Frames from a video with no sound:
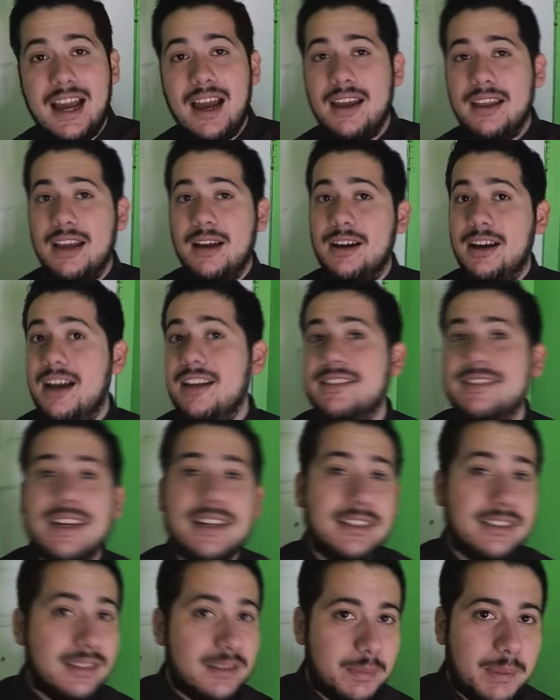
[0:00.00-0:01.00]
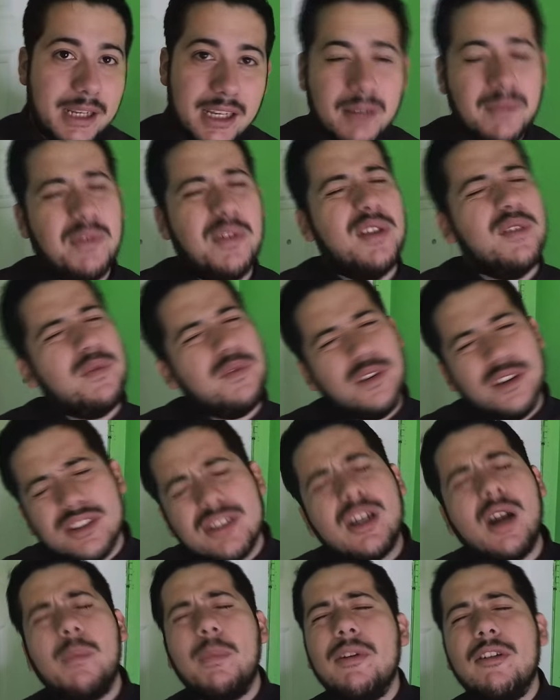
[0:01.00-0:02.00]
guy that got signed to Spinnin' for the
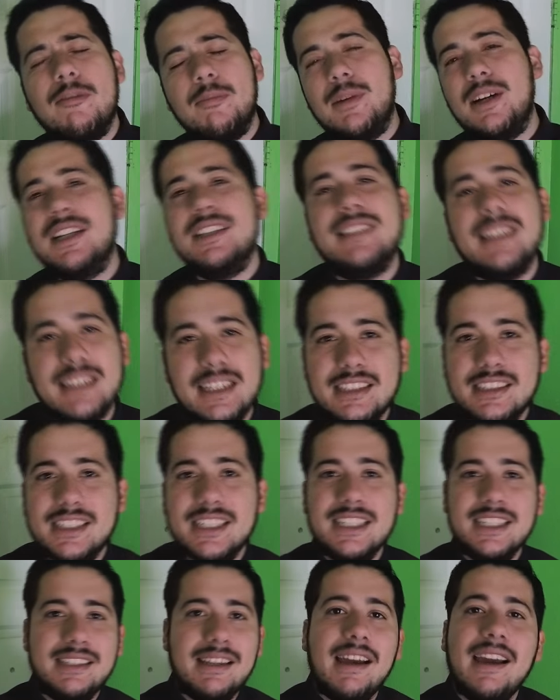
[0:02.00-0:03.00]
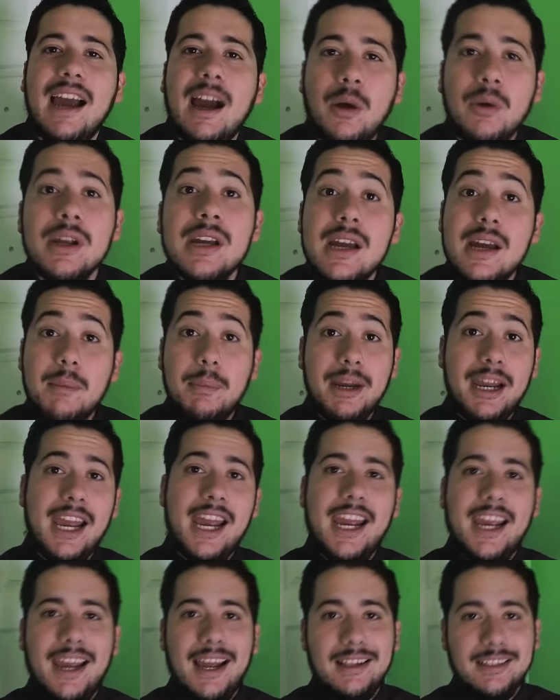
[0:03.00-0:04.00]
first couple of months, and then it's gonna die out. But
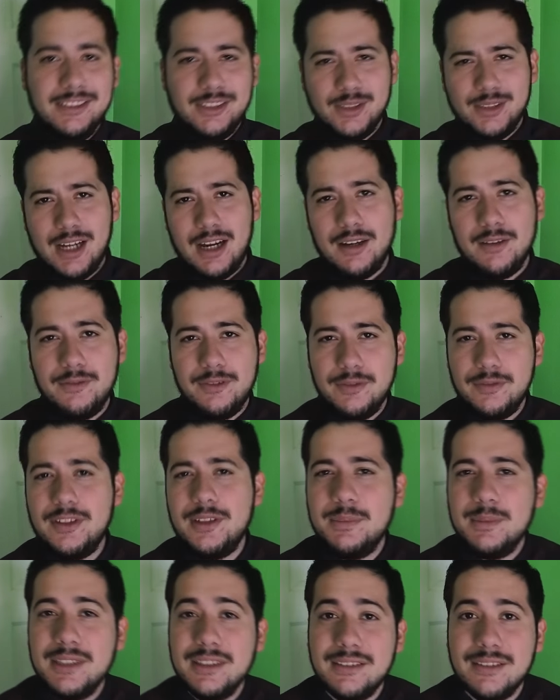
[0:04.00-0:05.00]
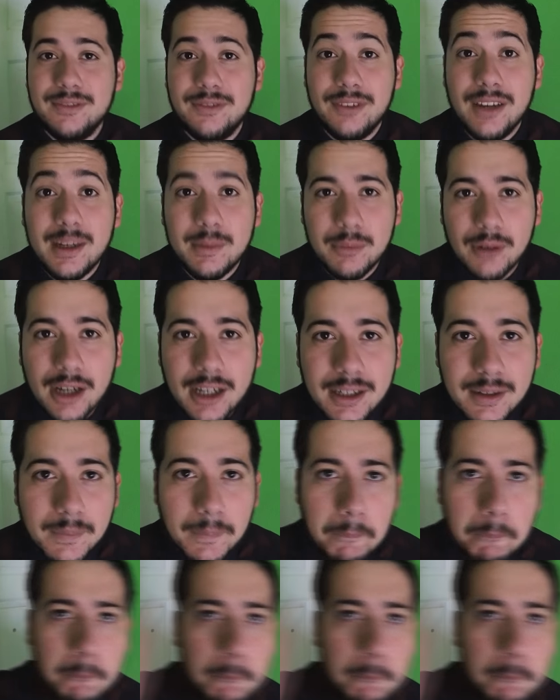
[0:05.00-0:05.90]
hey, at least you got your 15 minutes of fame, right?